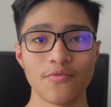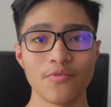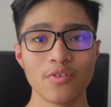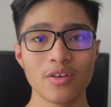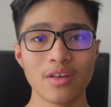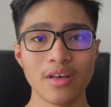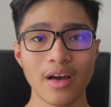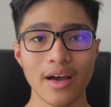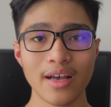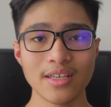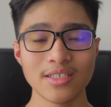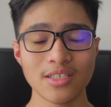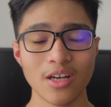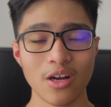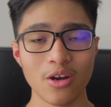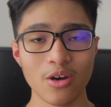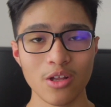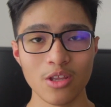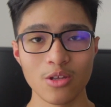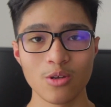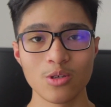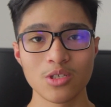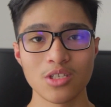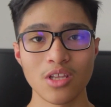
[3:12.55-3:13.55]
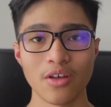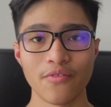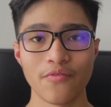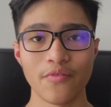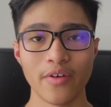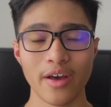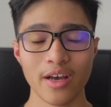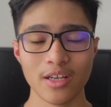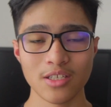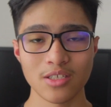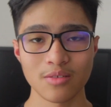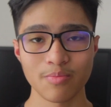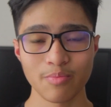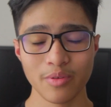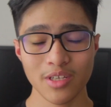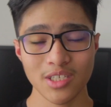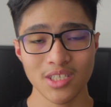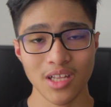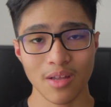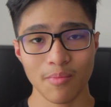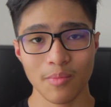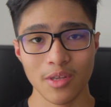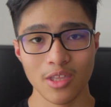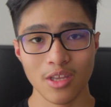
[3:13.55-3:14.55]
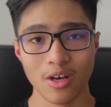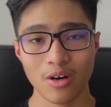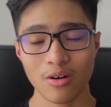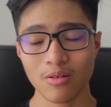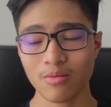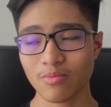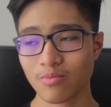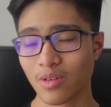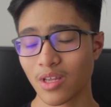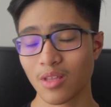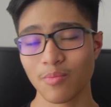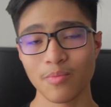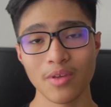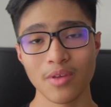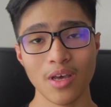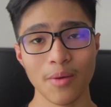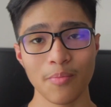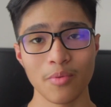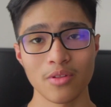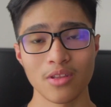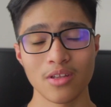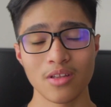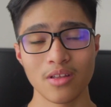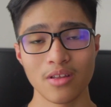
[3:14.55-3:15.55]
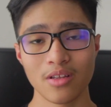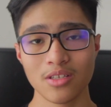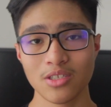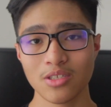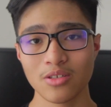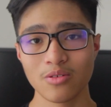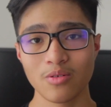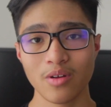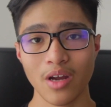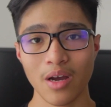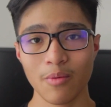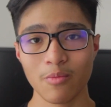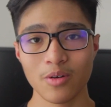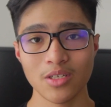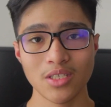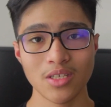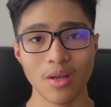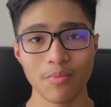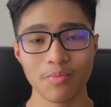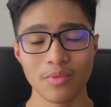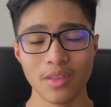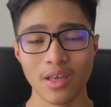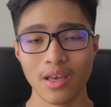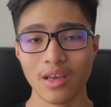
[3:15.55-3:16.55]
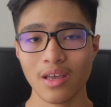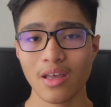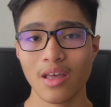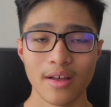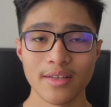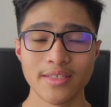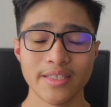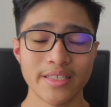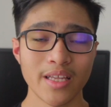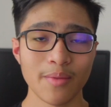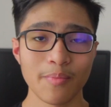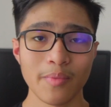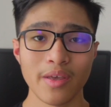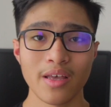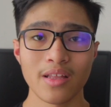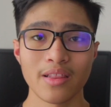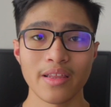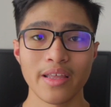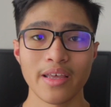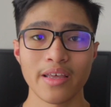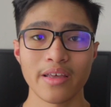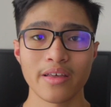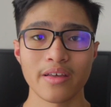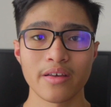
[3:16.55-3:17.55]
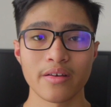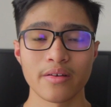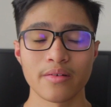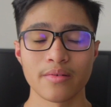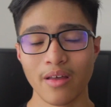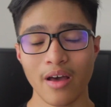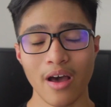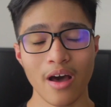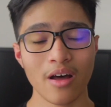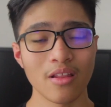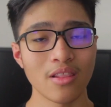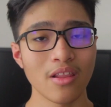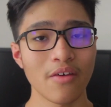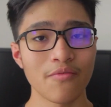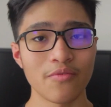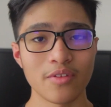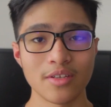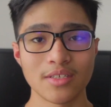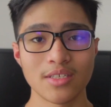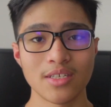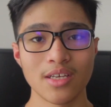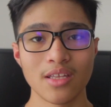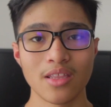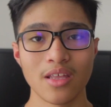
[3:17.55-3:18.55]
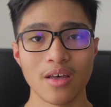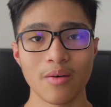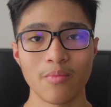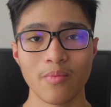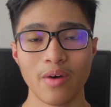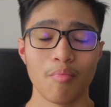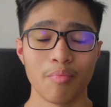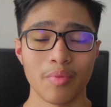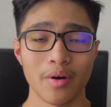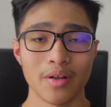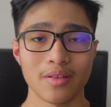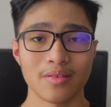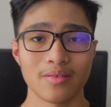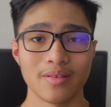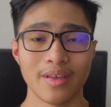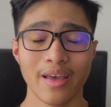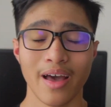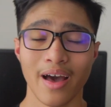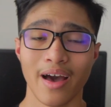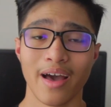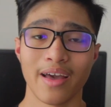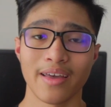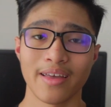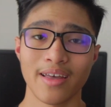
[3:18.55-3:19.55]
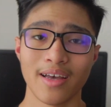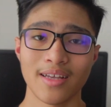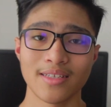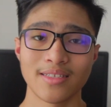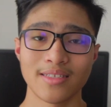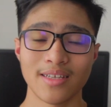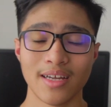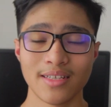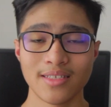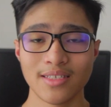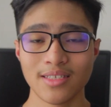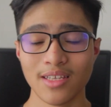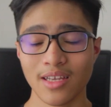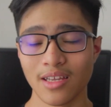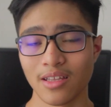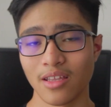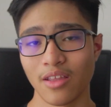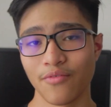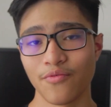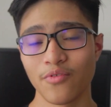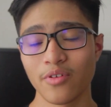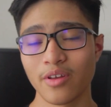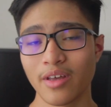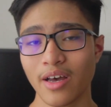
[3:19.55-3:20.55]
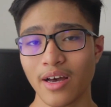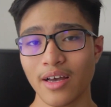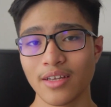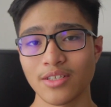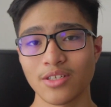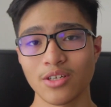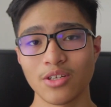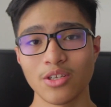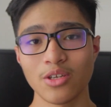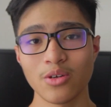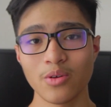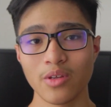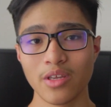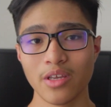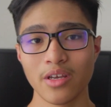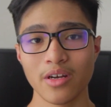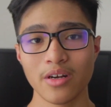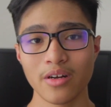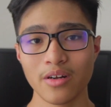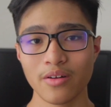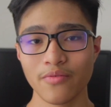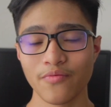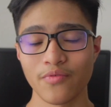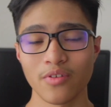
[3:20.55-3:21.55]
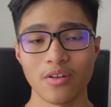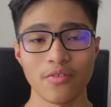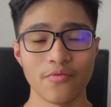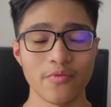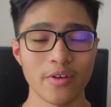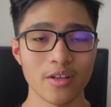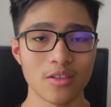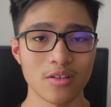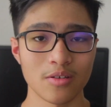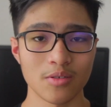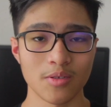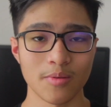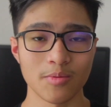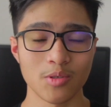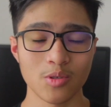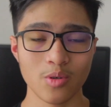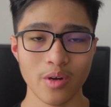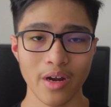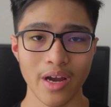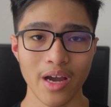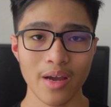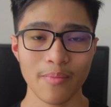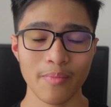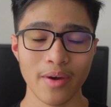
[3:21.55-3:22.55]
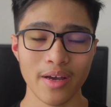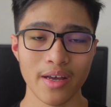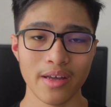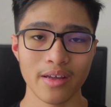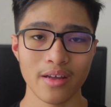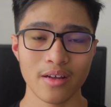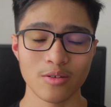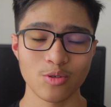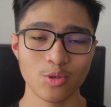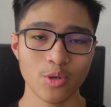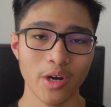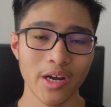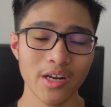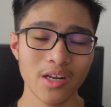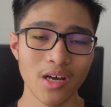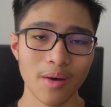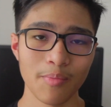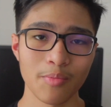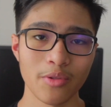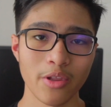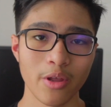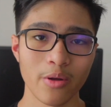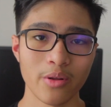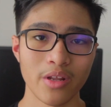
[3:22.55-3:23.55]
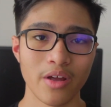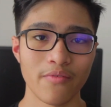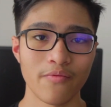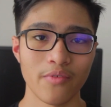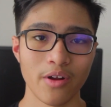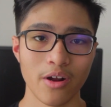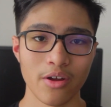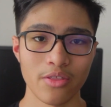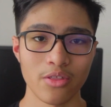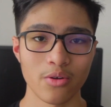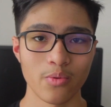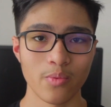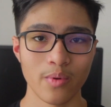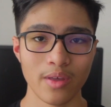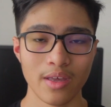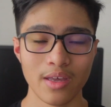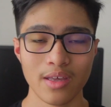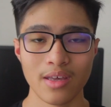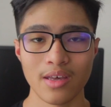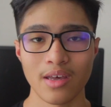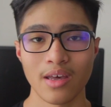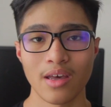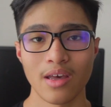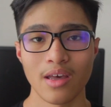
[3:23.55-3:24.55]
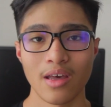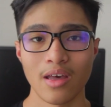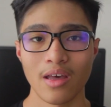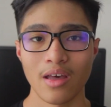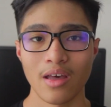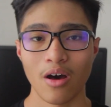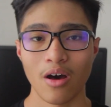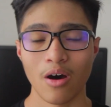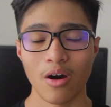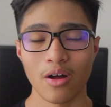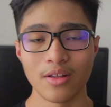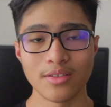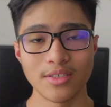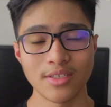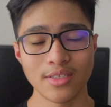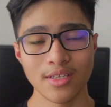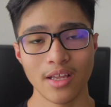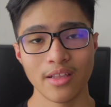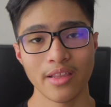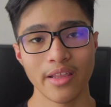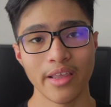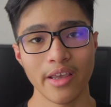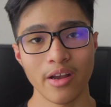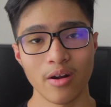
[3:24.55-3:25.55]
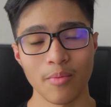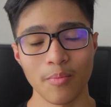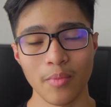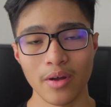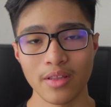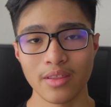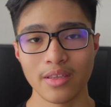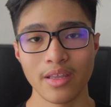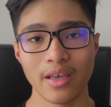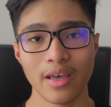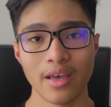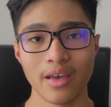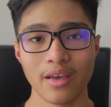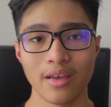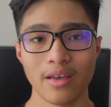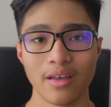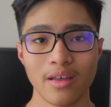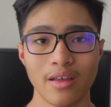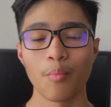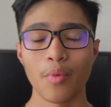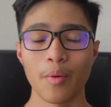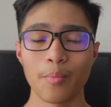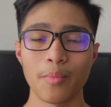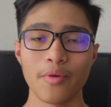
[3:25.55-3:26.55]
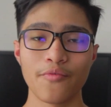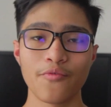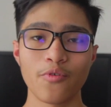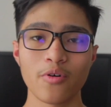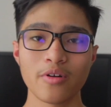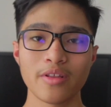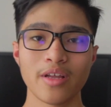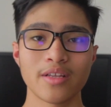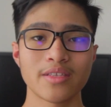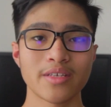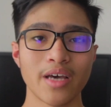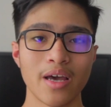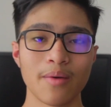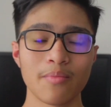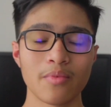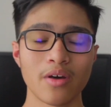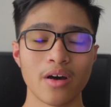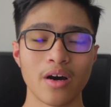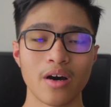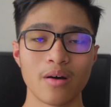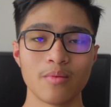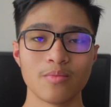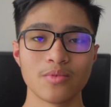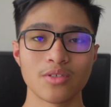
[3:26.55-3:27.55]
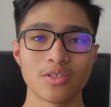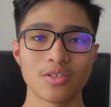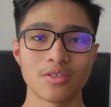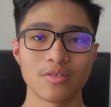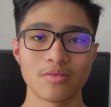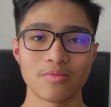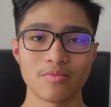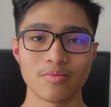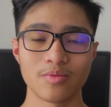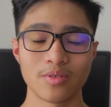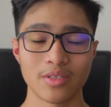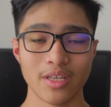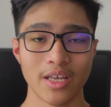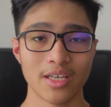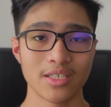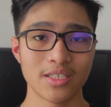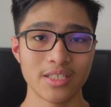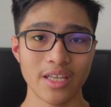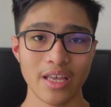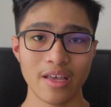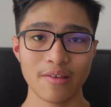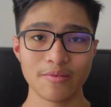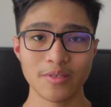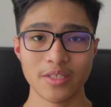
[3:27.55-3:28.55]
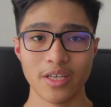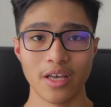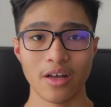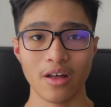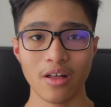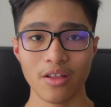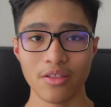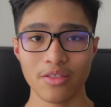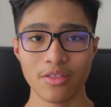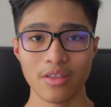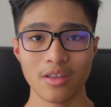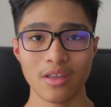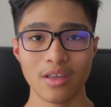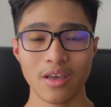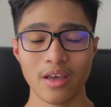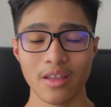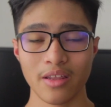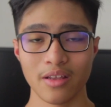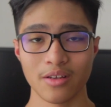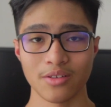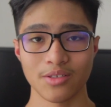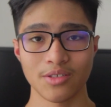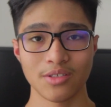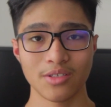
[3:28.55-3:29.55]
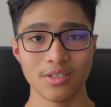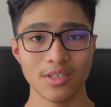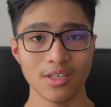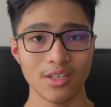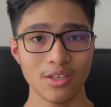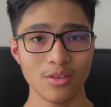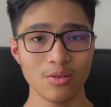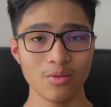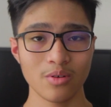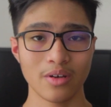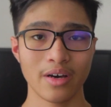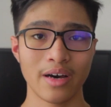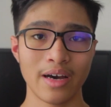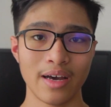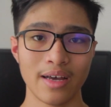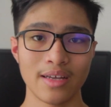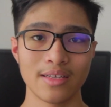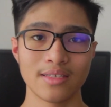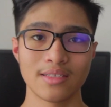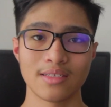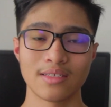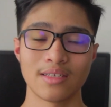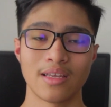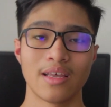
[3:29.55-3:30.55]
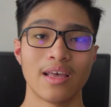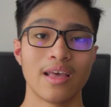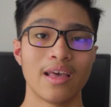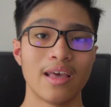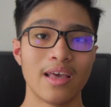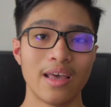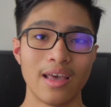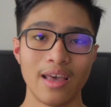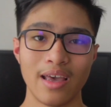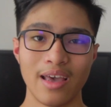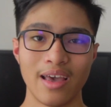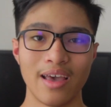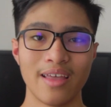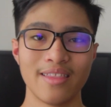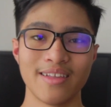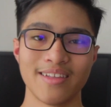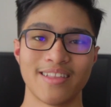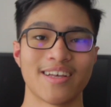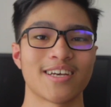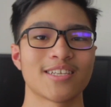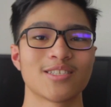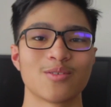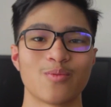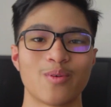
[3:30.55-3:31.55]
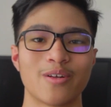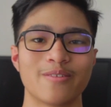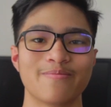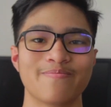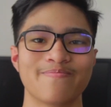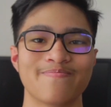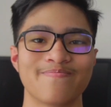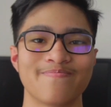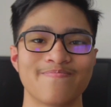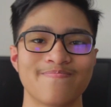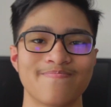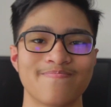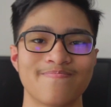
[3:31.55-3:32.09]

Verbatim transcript: If you guys are gonna use the effects, please let me know. Hit me up on Instagram or something. Send me a link. I'd love to see them. But yeah, I guess that's it. If you guys are new here, feel free to subscribe. I try to upload every other week on Sunday or Monday. But before that time comes, stay safe, stay healthy, and I'll see you guys in the next one.